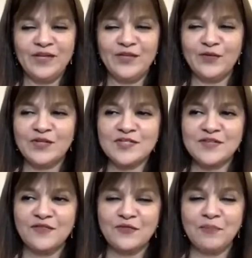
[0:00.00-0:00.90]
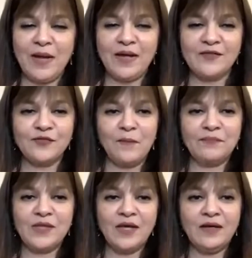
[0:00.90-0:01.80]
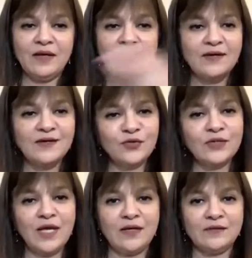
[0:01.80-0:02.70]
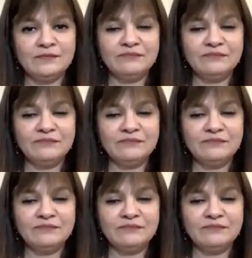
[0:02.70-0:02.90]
that you can shift back from there to there